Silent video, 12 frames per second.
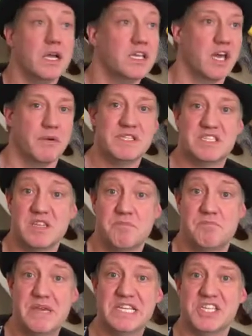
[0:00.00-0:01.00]
going to the
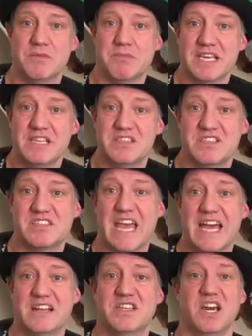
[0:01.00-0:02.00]
beach and making
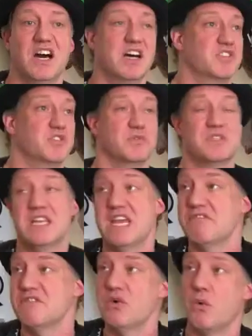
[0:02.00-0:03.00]
sandcastles and
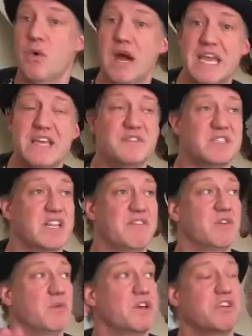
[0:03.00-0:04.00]
hearing the waves and hearing
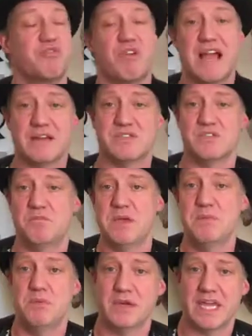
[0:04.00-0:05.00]
all the crowds of
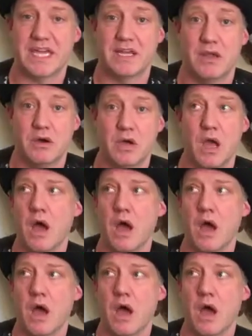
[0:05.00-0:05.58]
people getting along.